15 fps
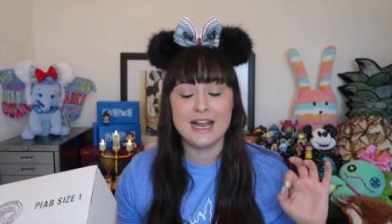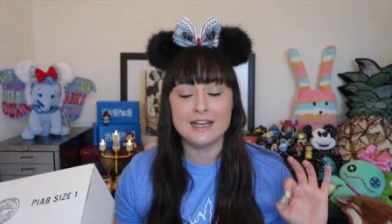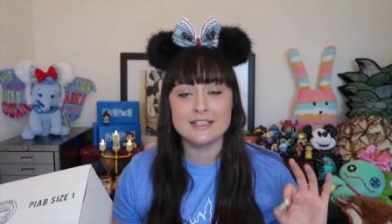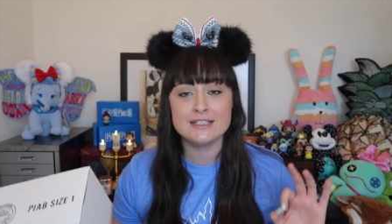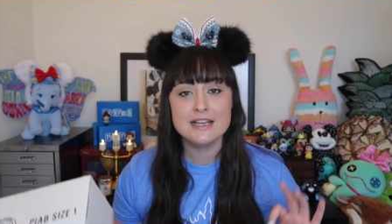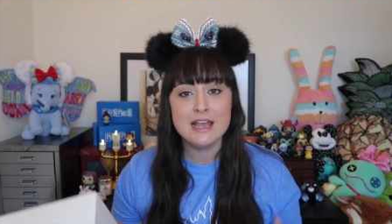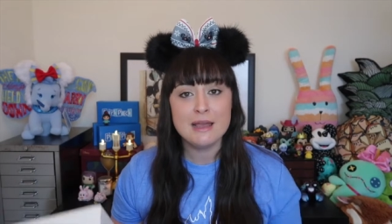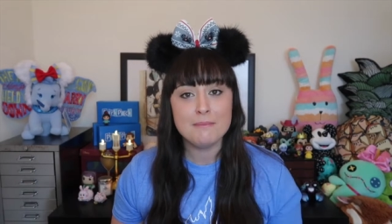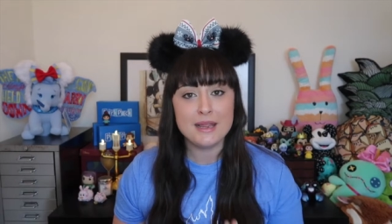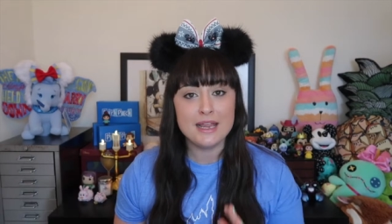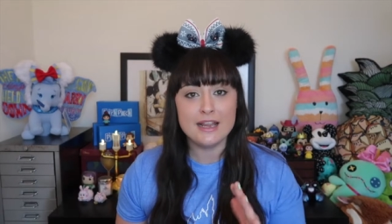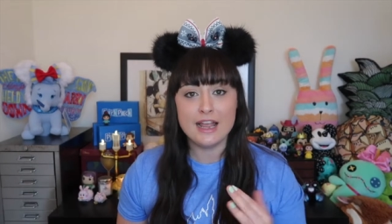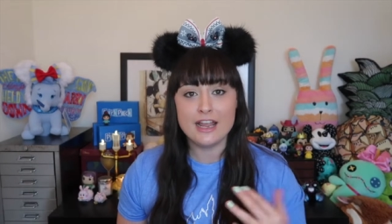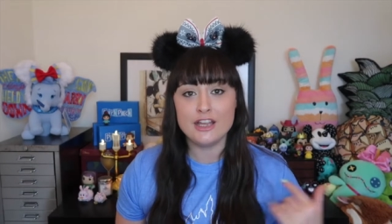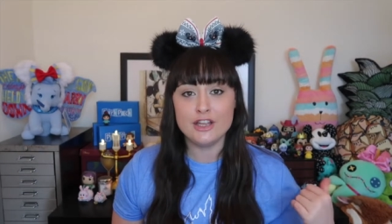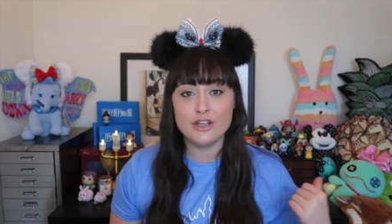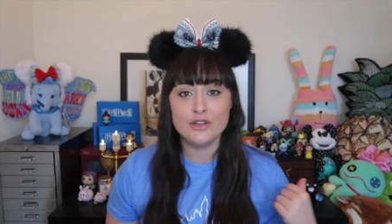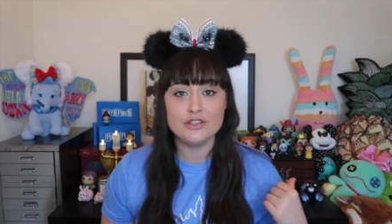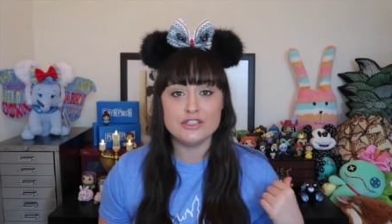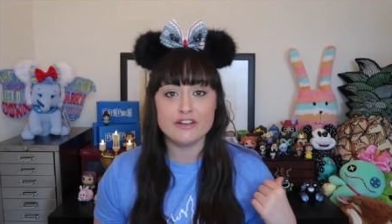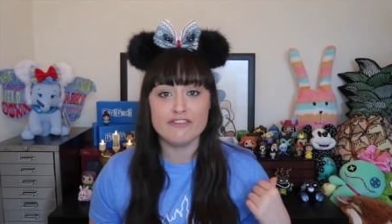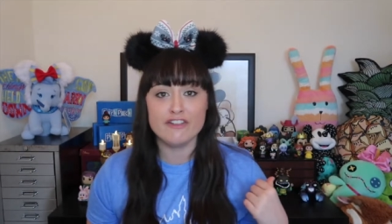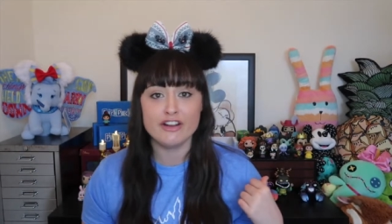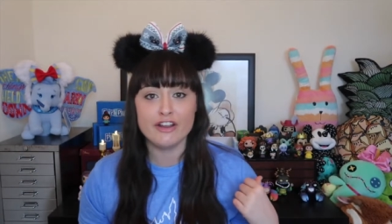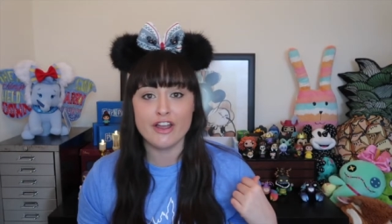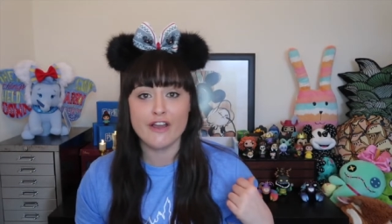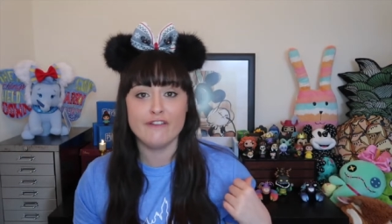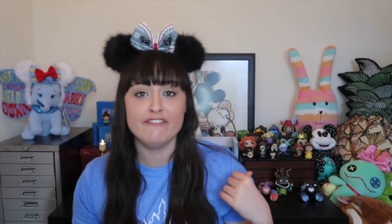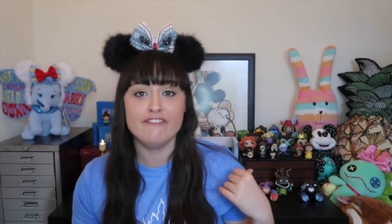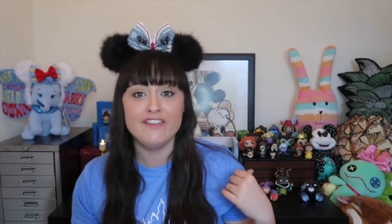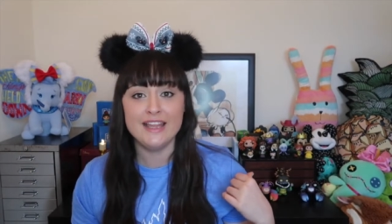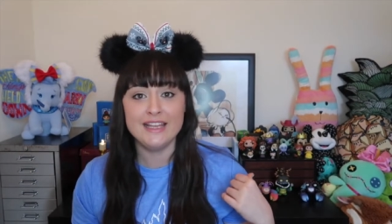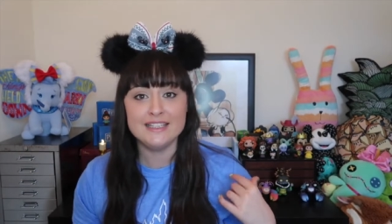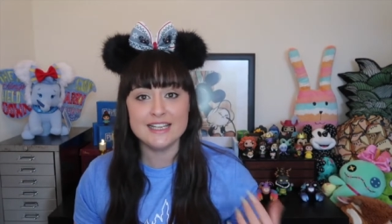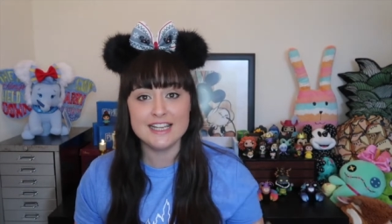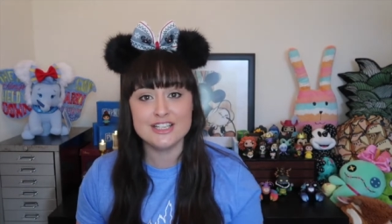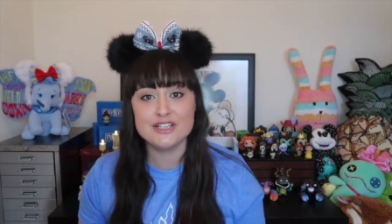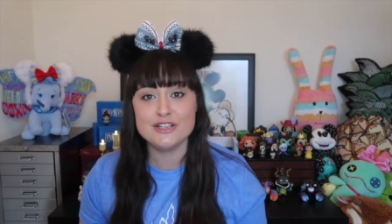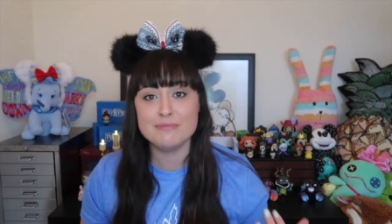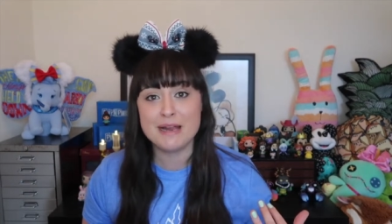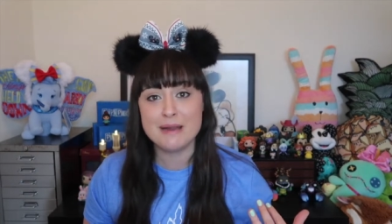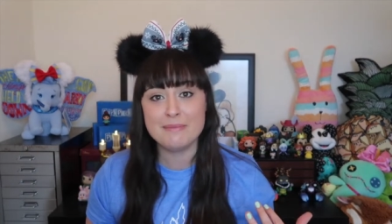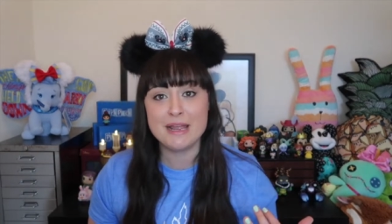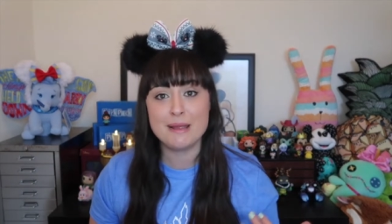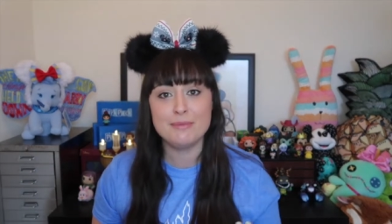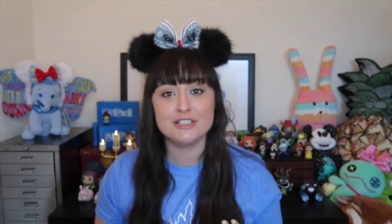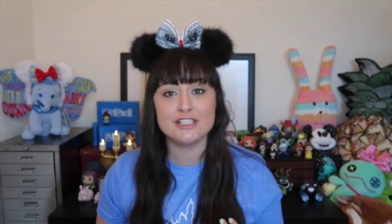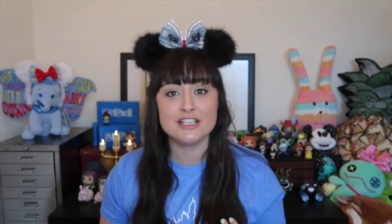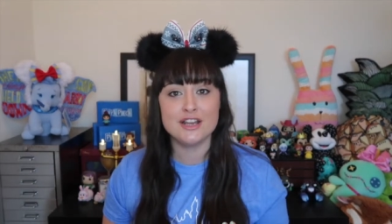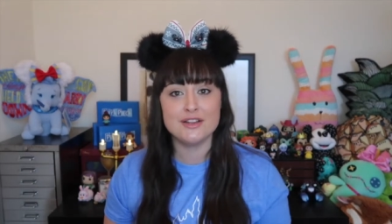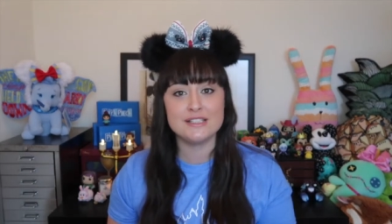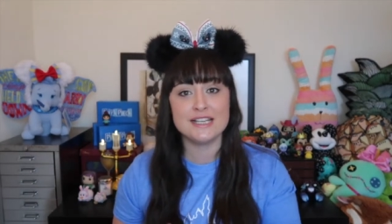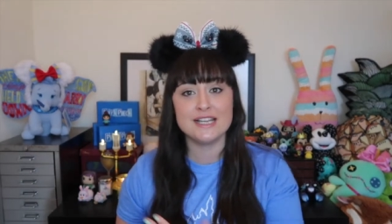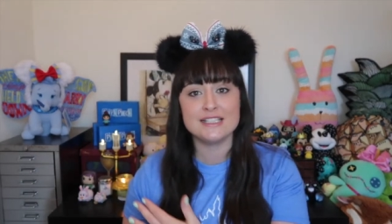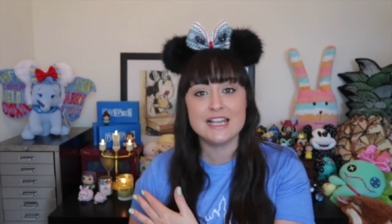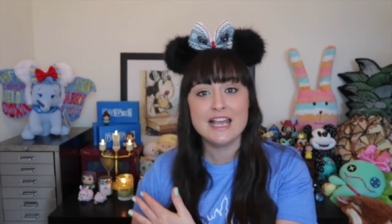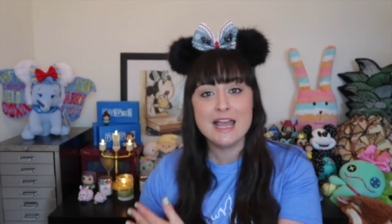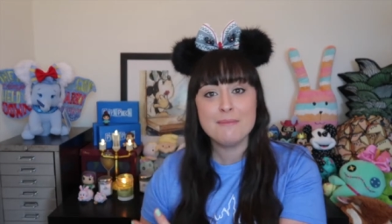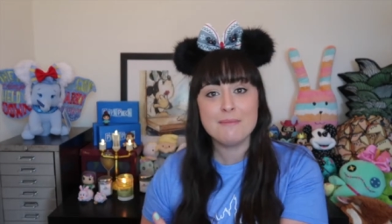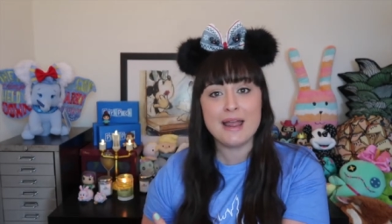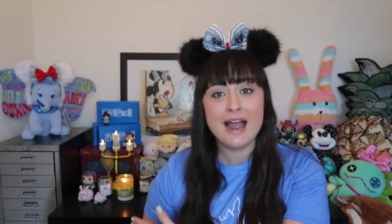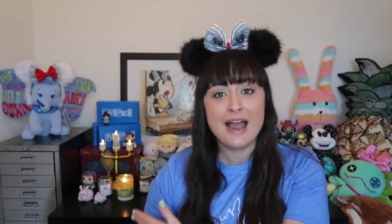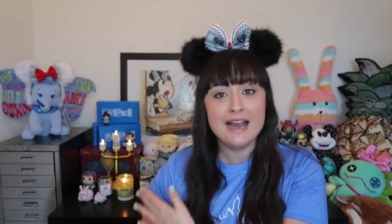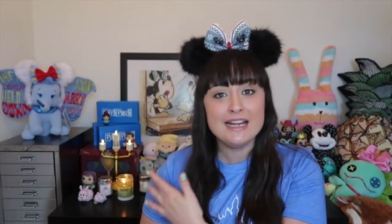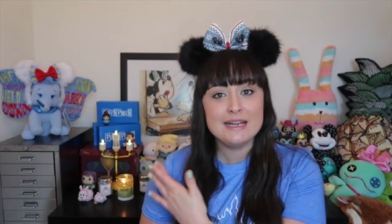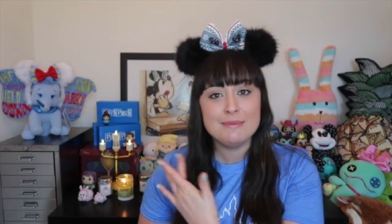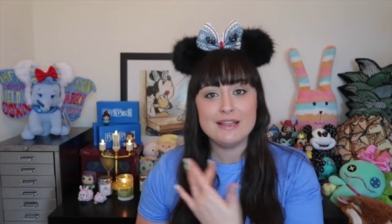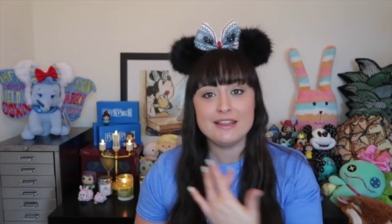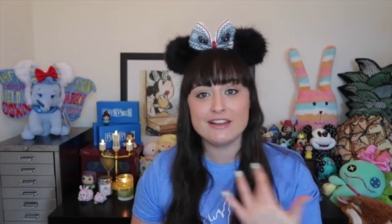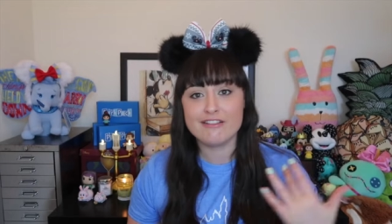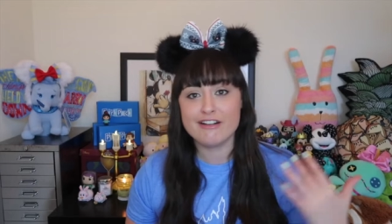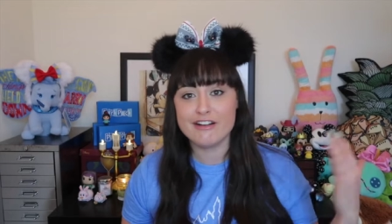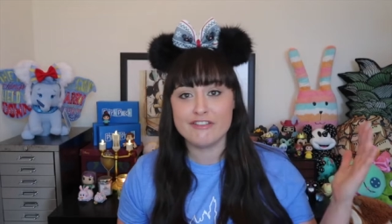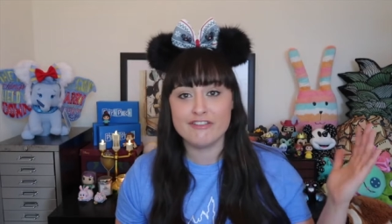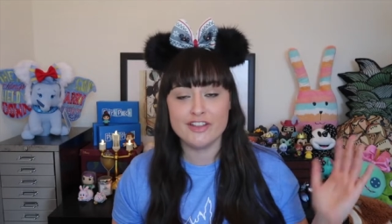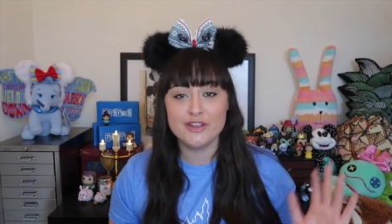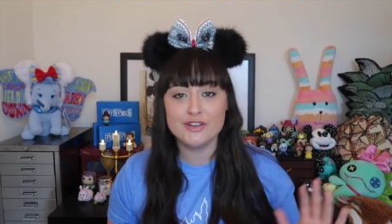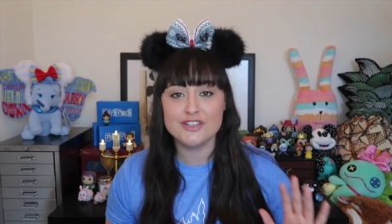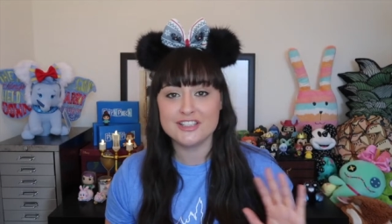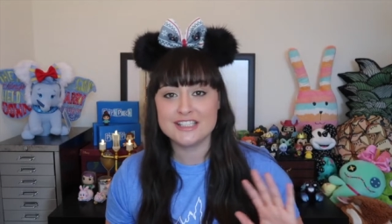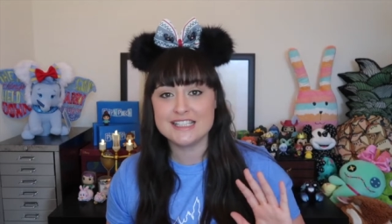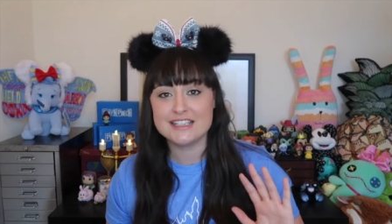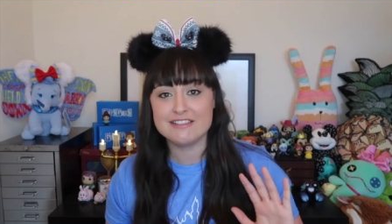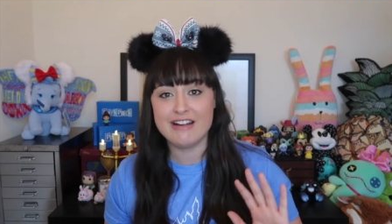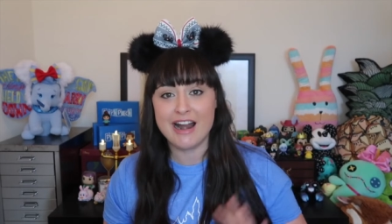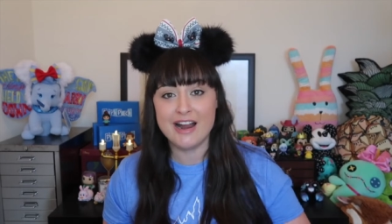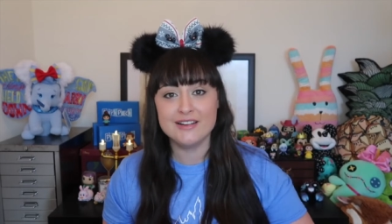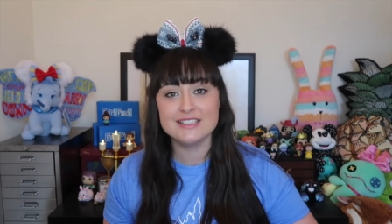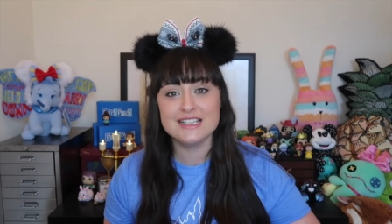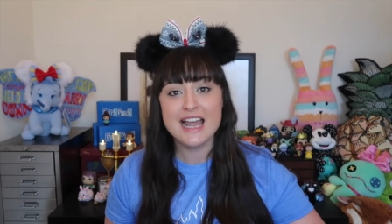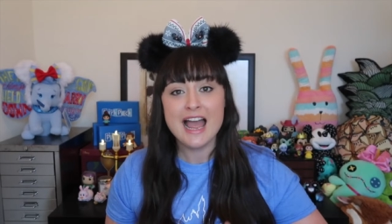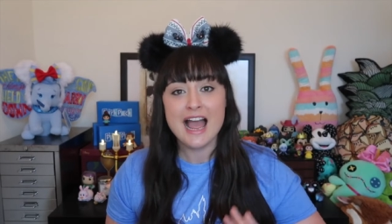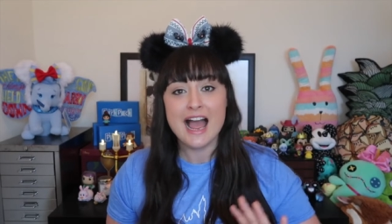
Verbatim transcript: and being a huge Funko fiend, as you might be able to notice behind me, there are a few dotted around.